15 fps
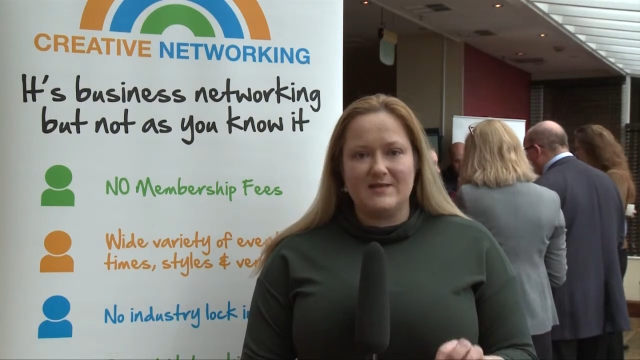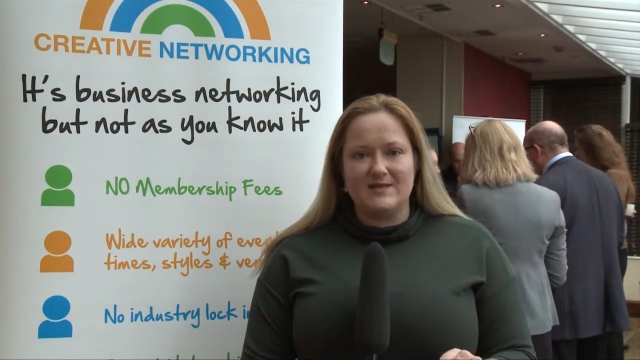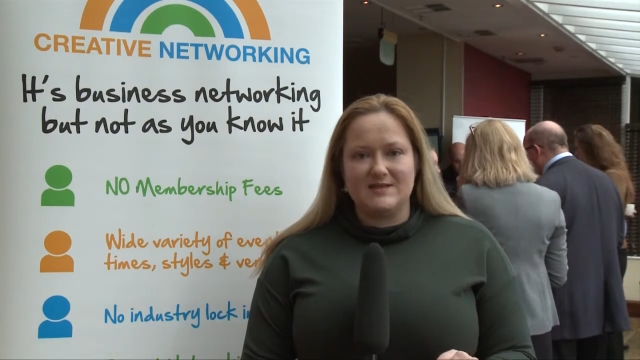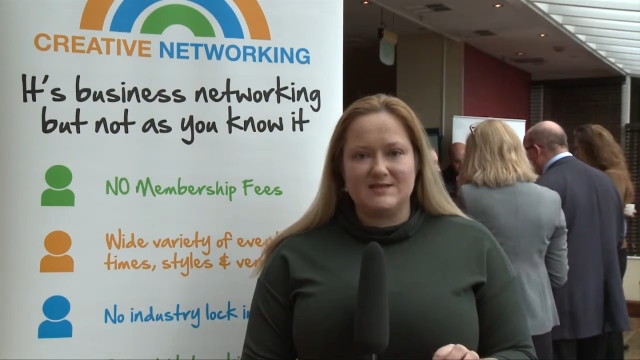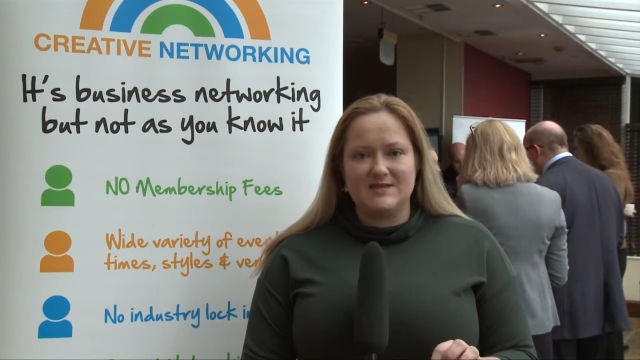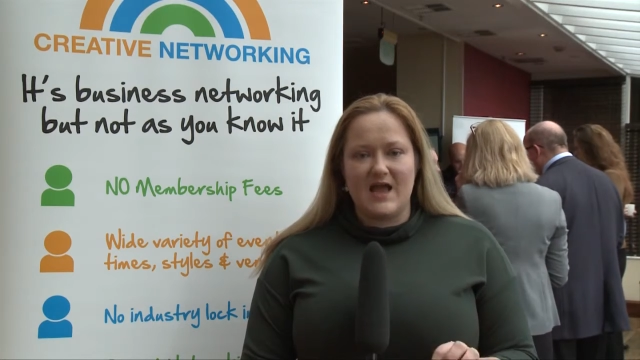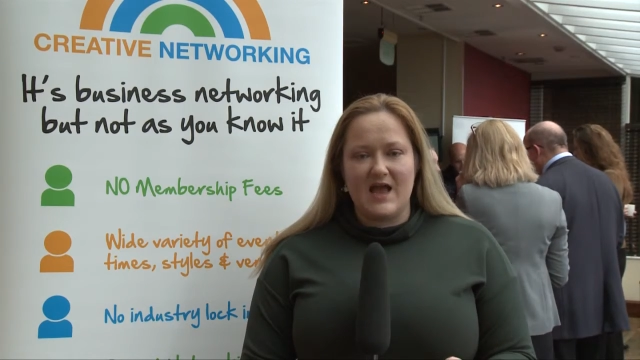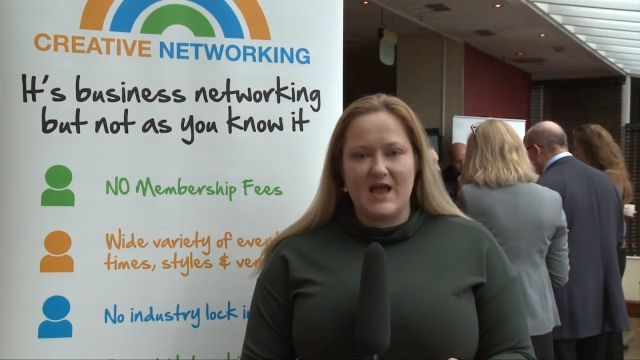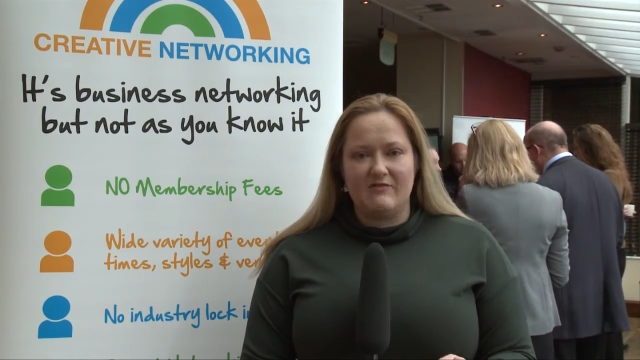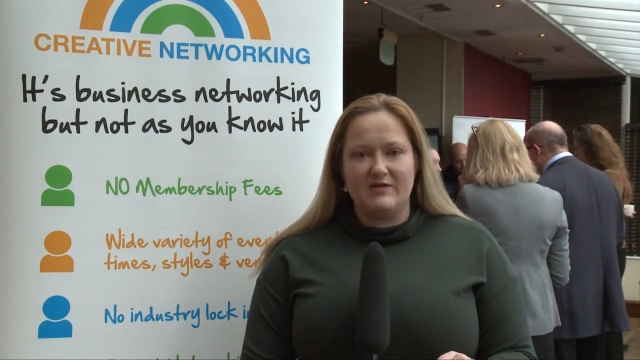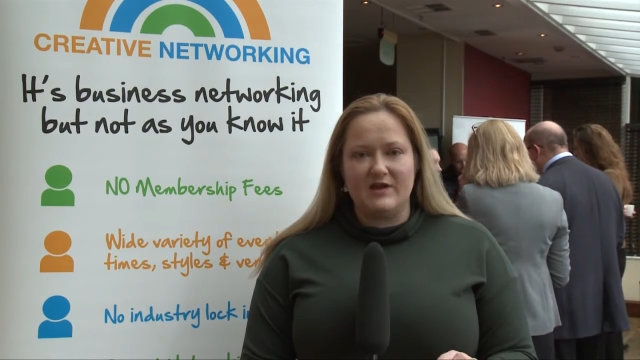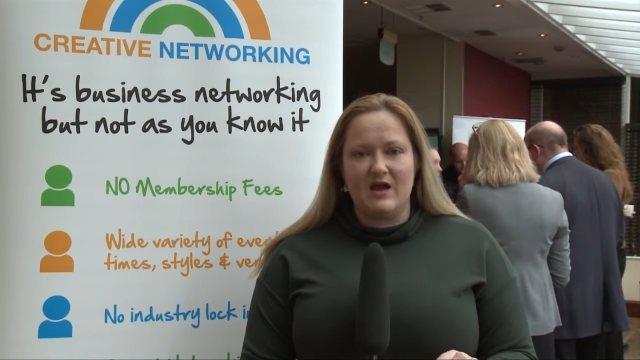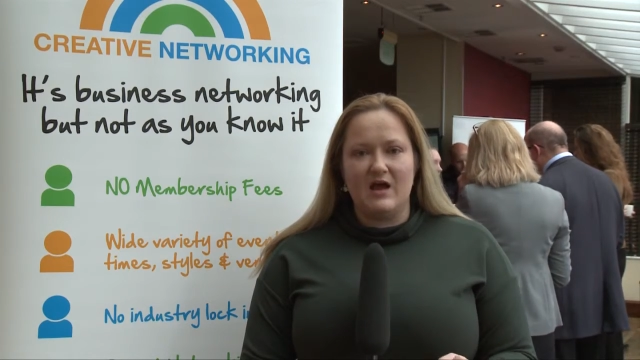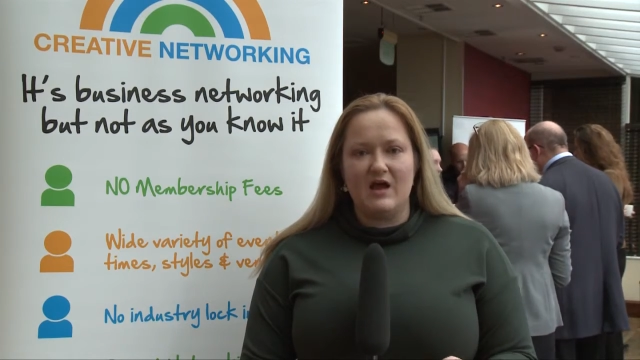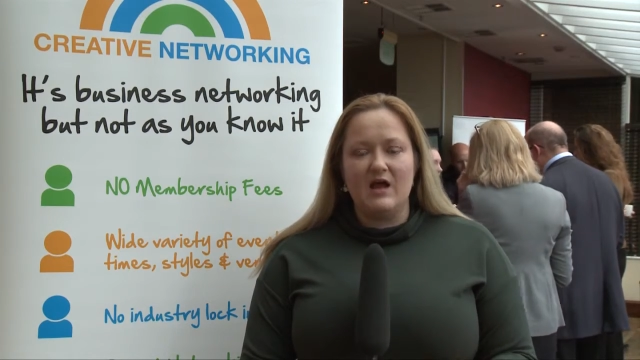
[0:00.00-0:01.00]
in this
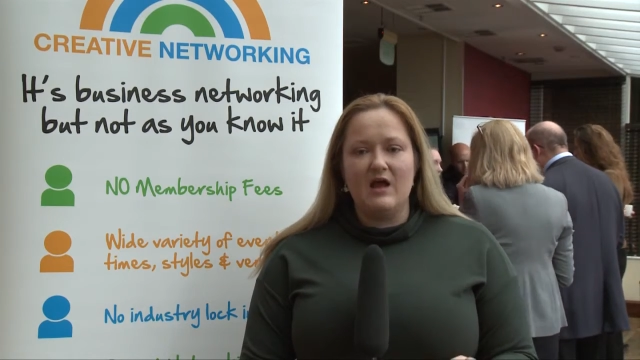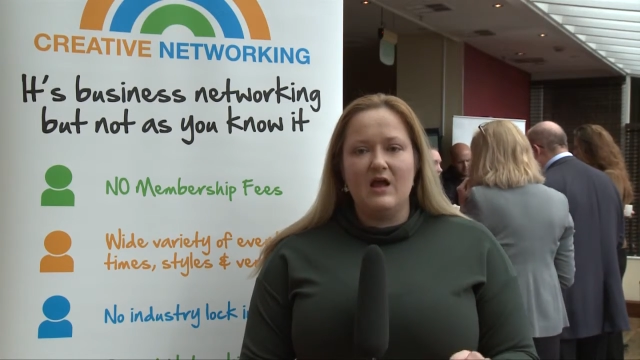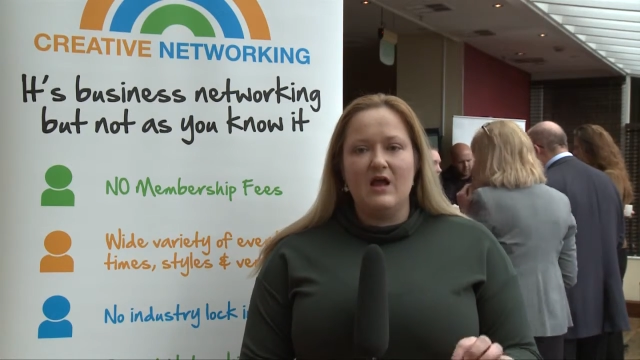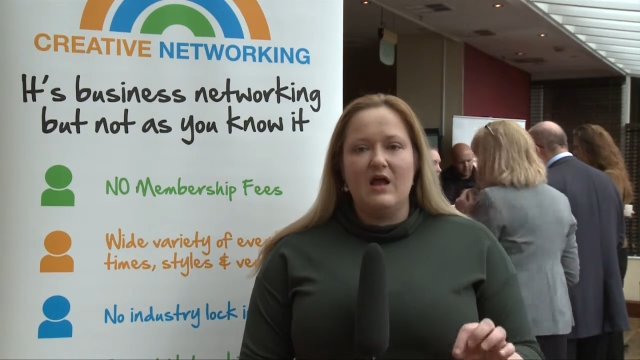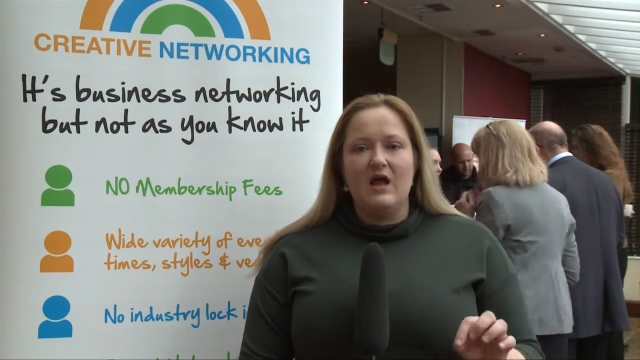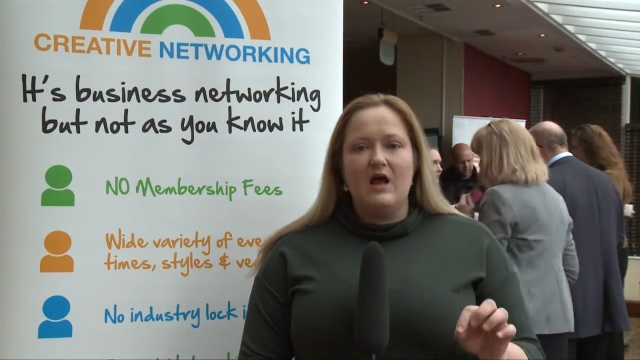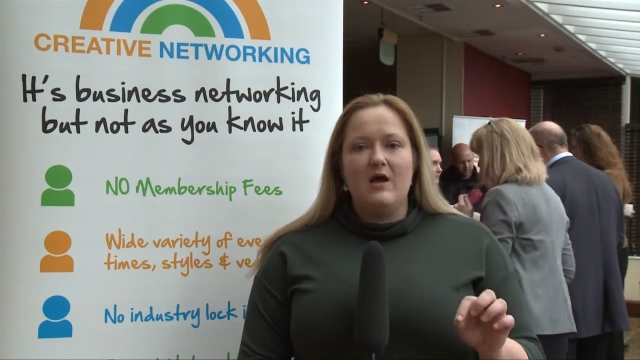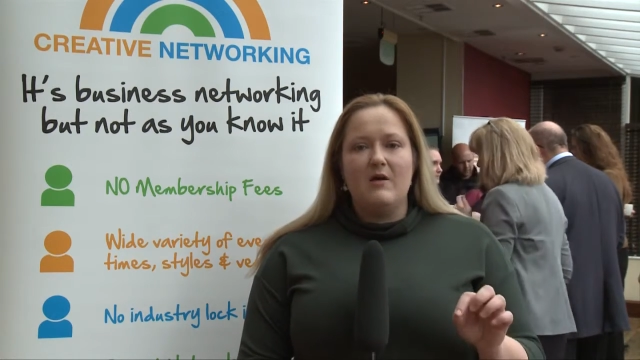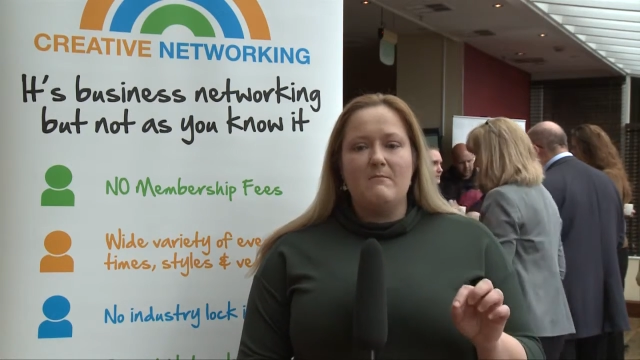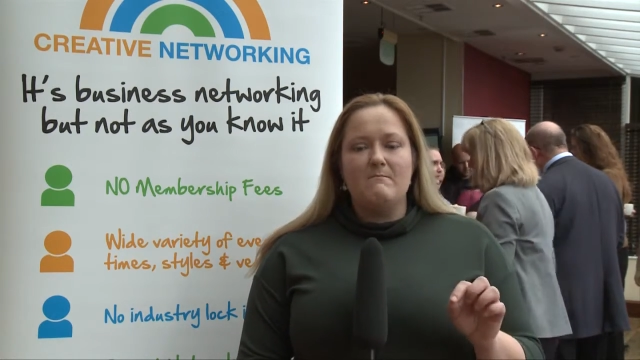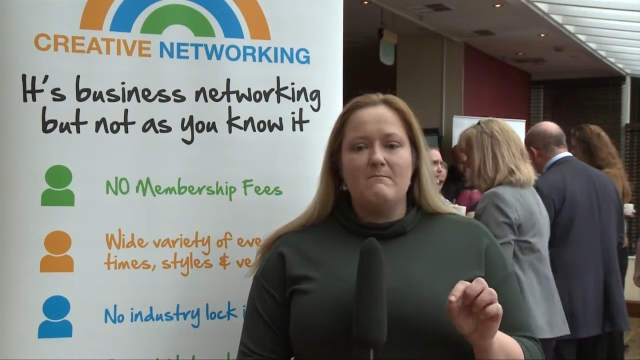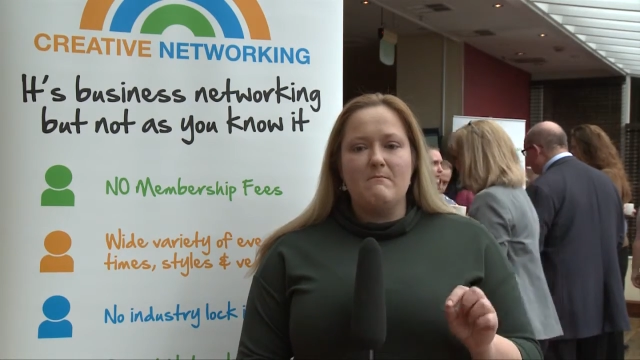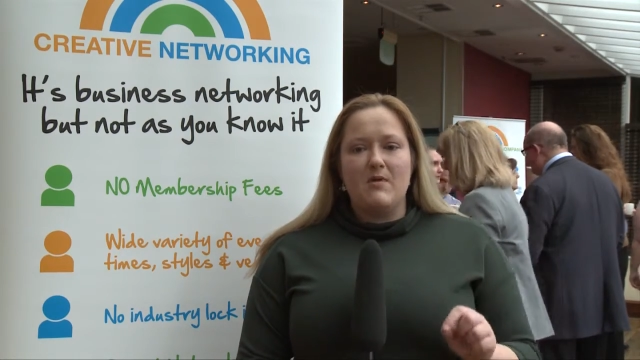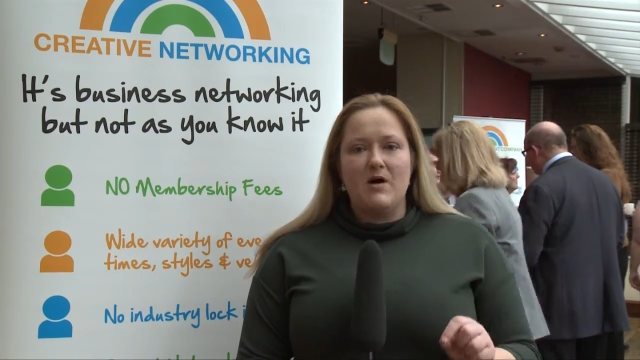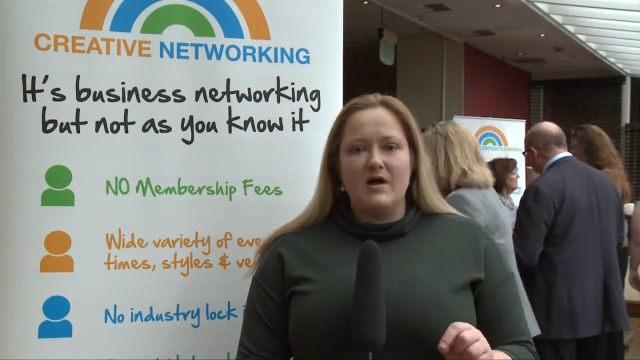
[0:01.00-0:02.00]
area,
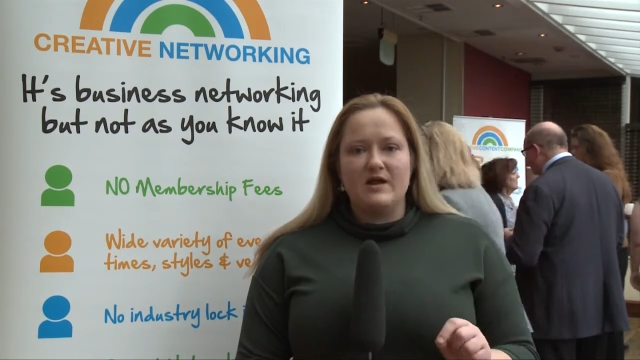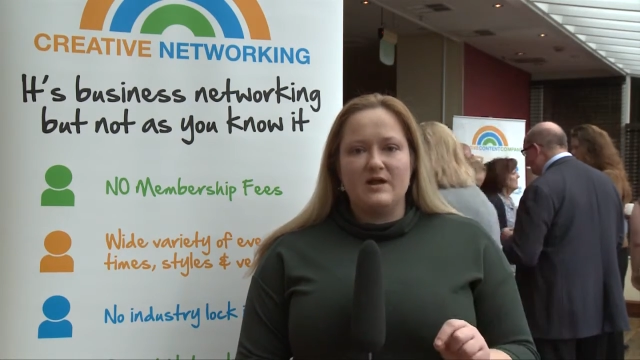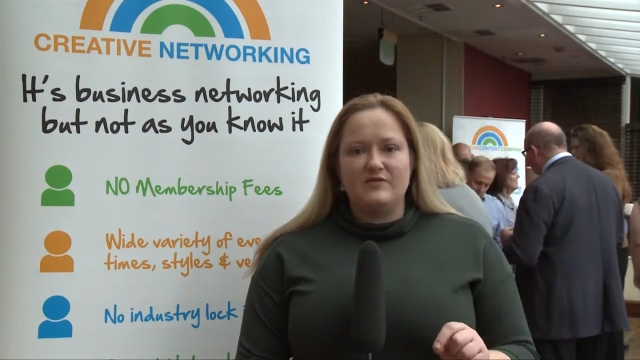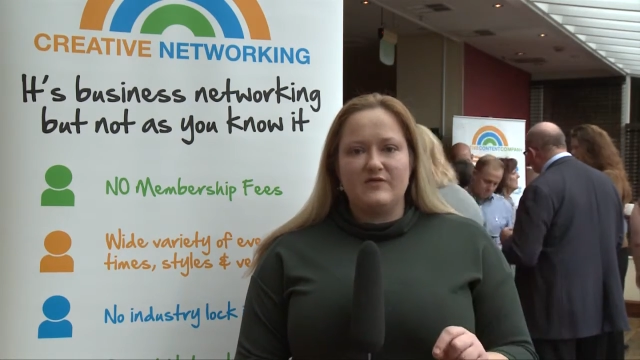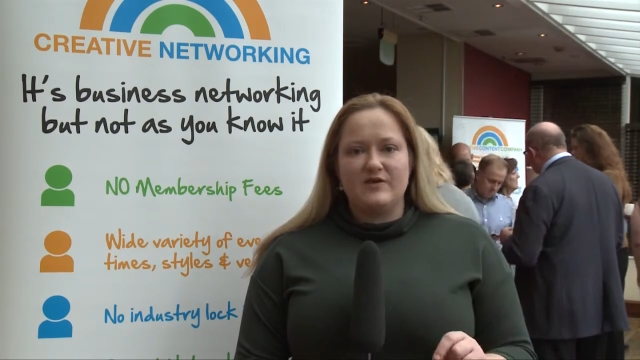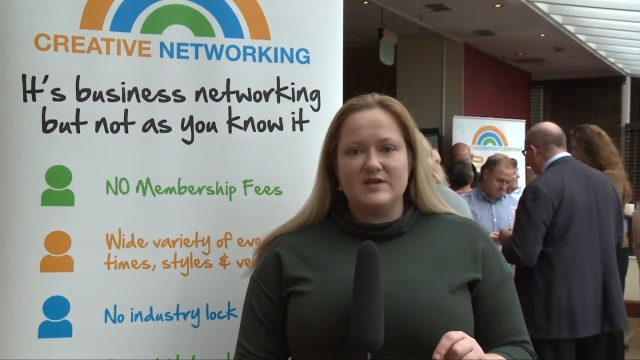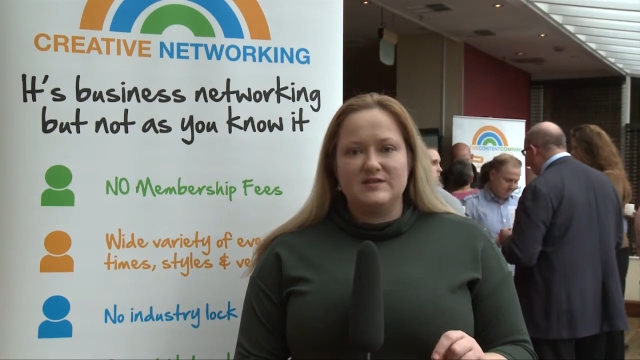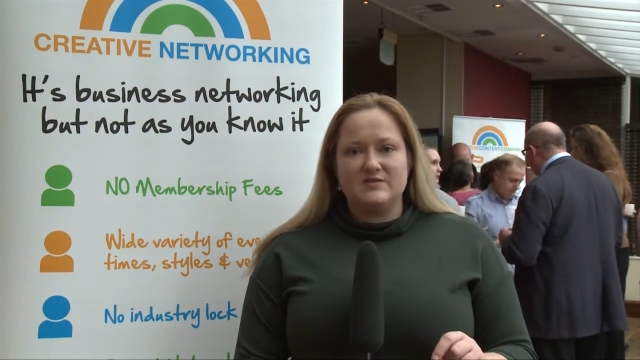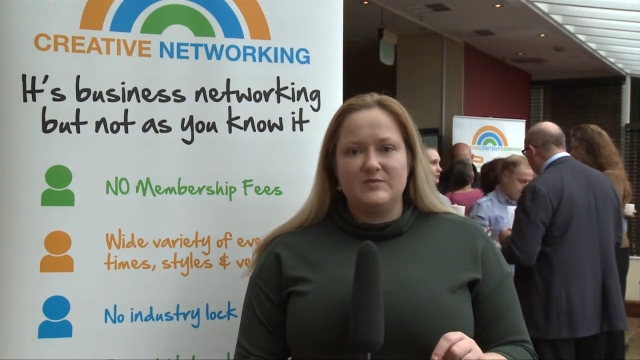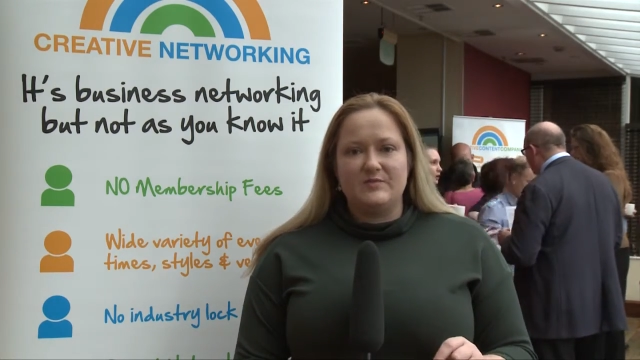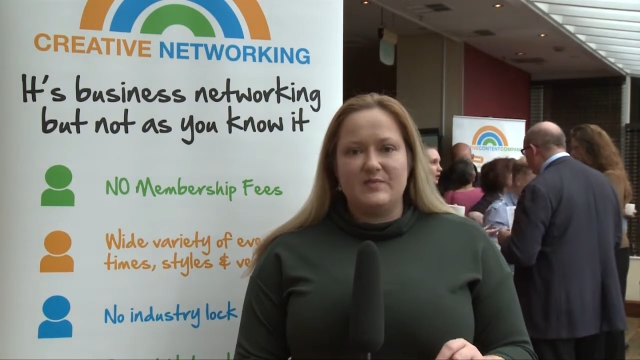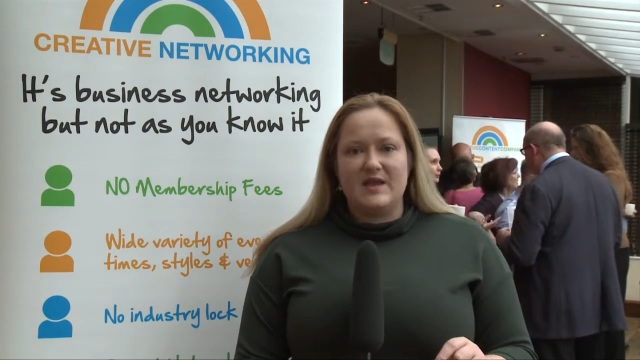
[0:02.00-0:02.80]
my advice would